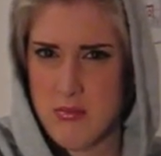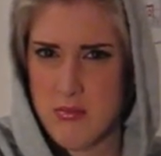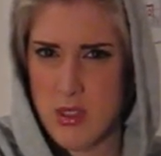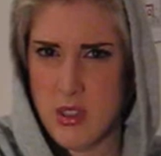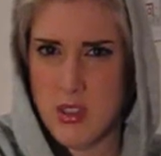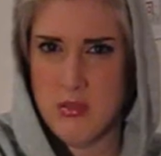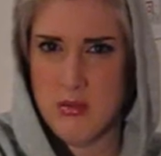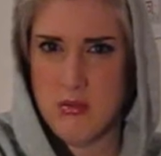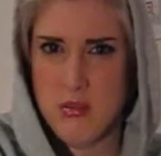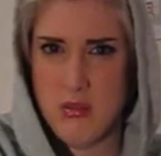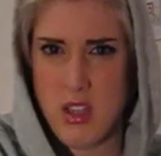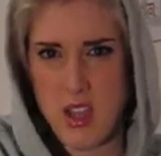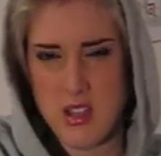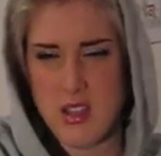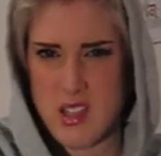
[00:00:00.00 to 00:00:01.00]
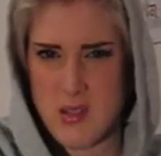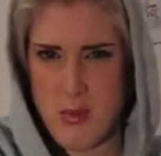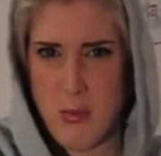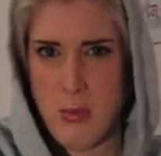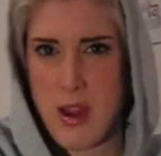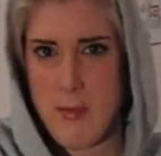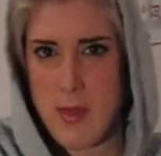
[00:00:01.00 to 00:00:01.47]
but yeah, it's like
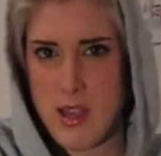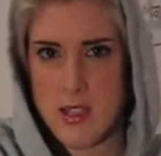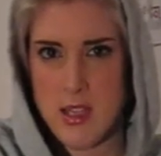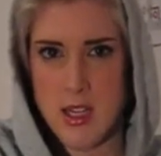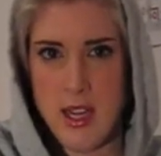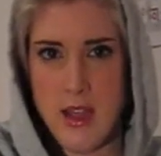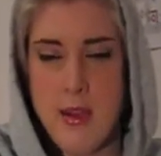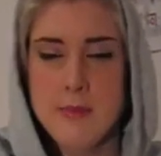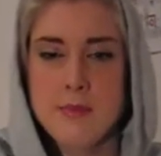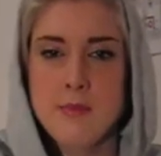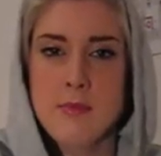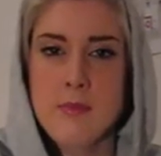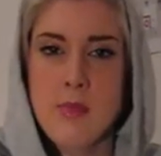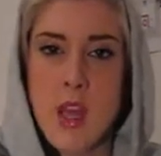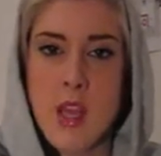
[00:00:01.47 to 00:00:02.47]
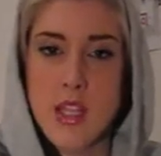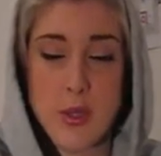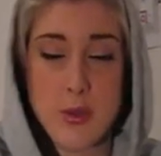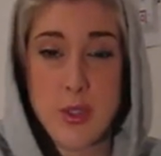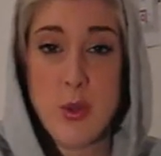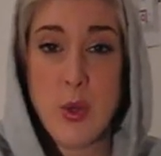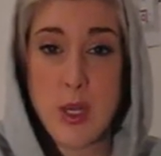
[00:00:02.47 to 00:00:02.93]
spring break basically. So
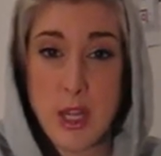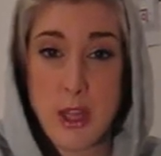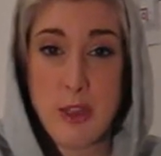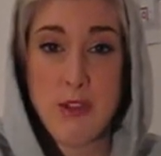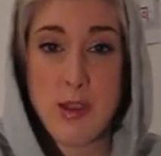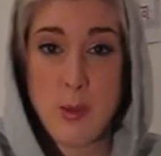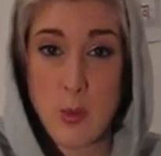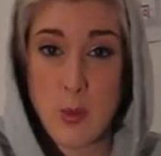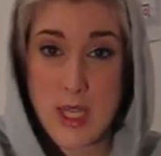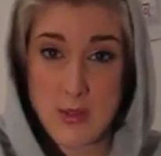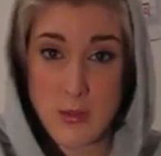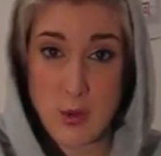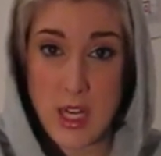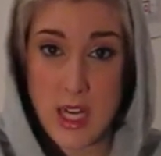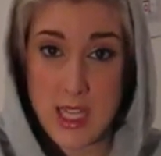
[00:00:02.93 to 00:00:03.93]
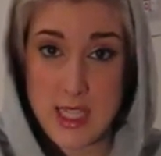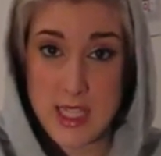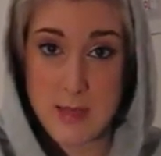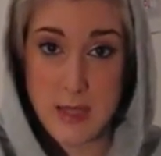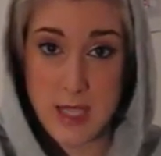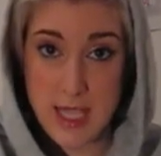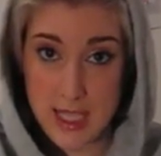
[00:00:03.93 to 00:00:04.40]
I've still got another 3 more weeks for classes
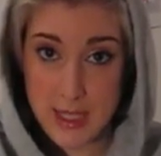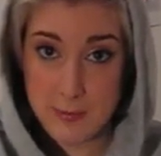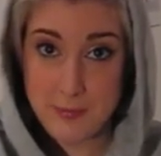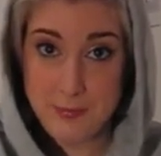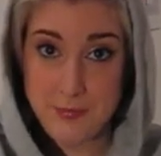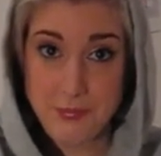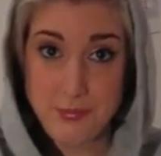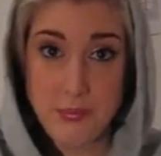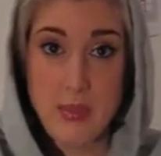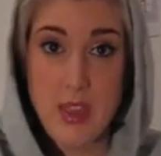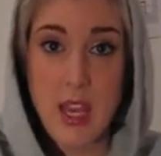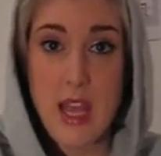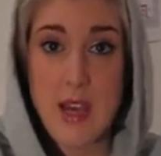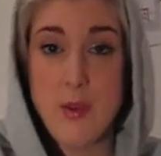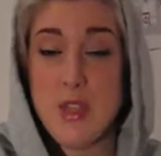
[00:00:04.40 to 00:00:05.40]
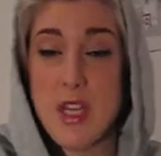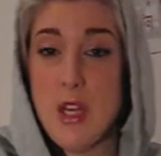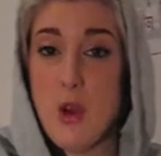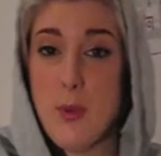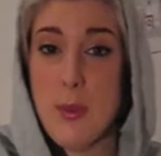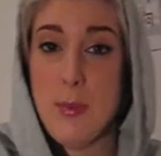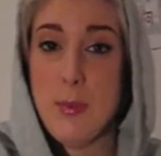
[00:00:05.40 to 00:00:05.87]
begin, and obviously a
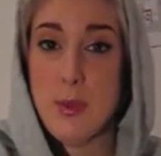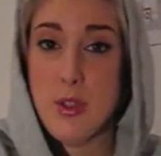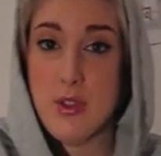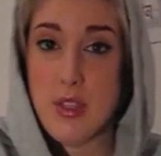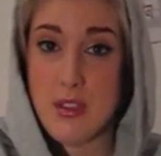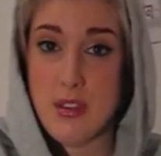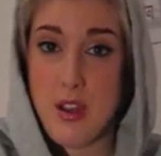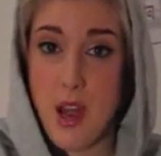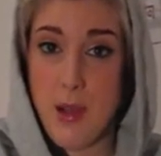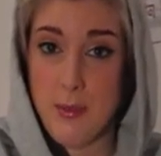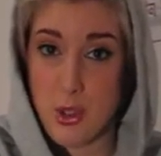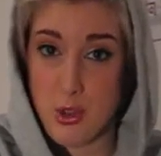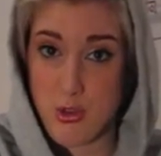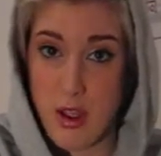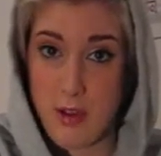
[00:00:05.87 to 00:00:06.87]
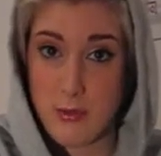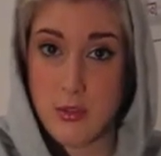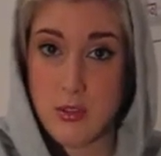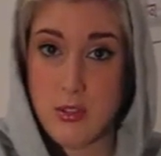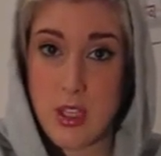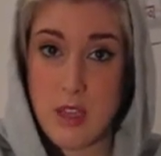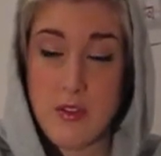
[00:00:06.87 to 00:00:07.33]
lot of people use this time to
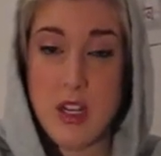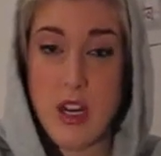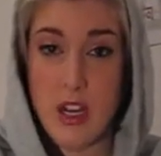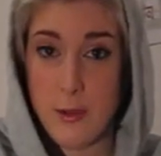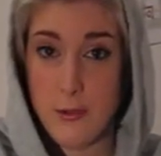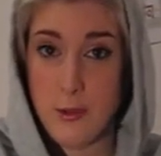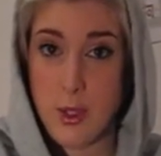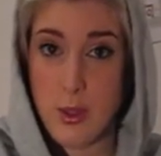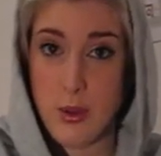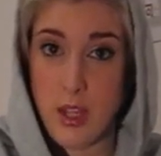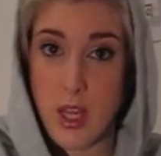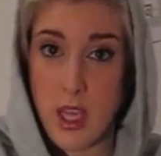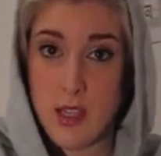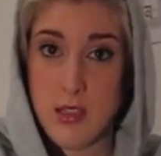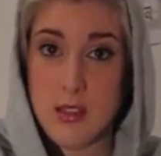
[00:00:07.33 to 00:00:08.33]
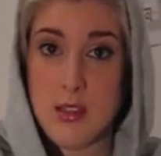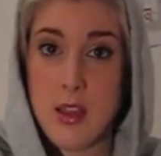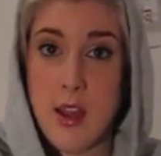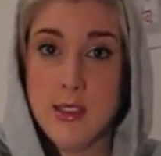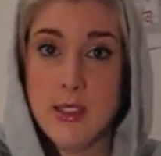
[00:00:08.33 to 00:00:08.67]
travel. So I've done like a few things,